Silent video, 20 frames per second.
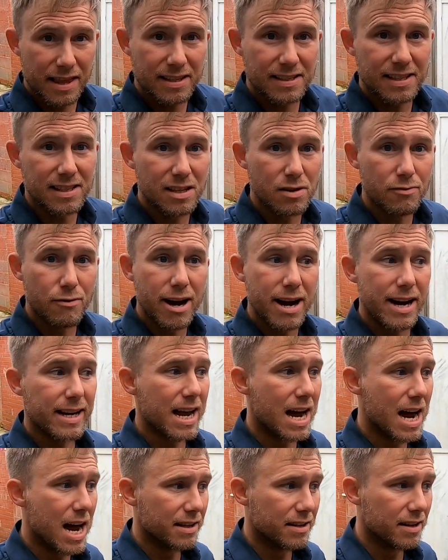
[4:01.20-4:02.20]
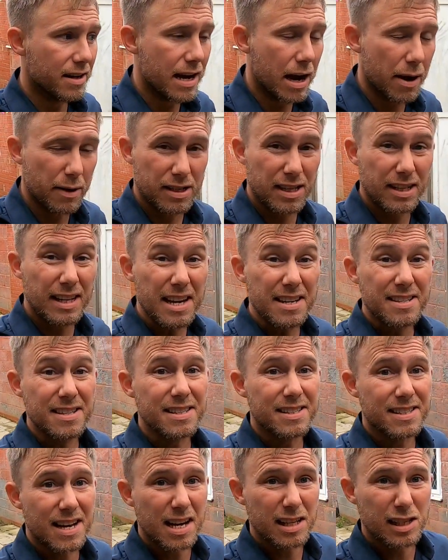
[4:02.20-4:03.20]
this is the rear garden. Now it's a
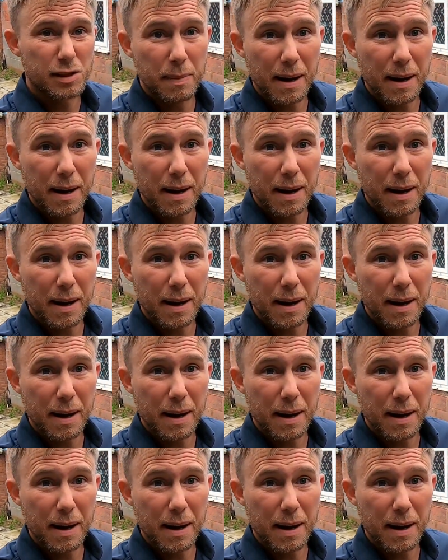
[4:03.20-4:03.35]
decent sized